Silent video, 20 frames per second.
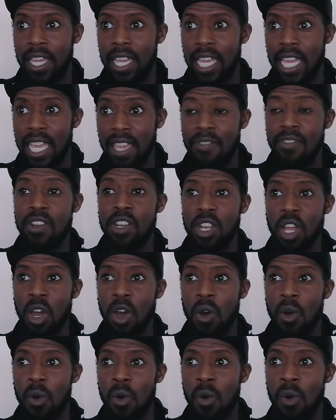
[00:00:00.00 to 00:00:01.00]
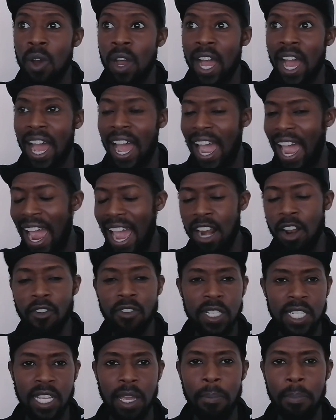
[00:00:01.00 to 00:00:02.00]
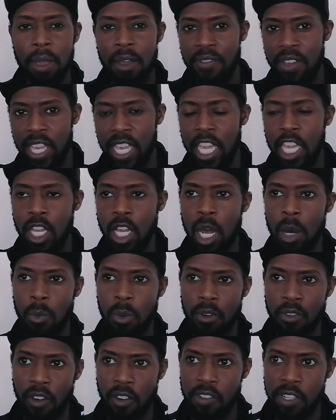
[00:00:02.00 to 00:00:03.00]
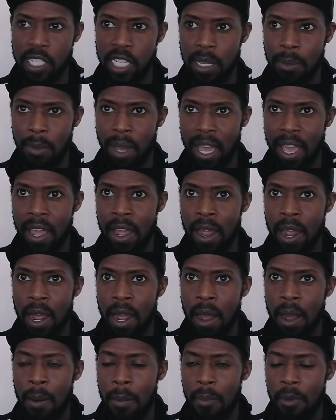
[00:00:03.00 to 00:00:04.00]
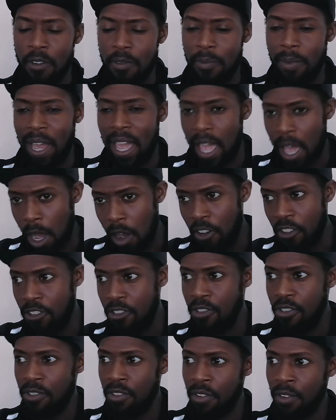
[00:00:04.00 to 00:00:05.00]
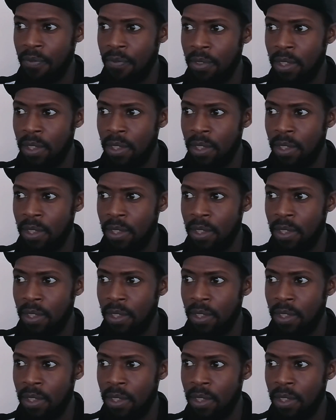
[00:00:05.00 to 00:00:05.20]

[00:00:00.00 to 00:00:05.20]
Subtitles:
even though I had obviously a bit of a hiccup with obviously my health,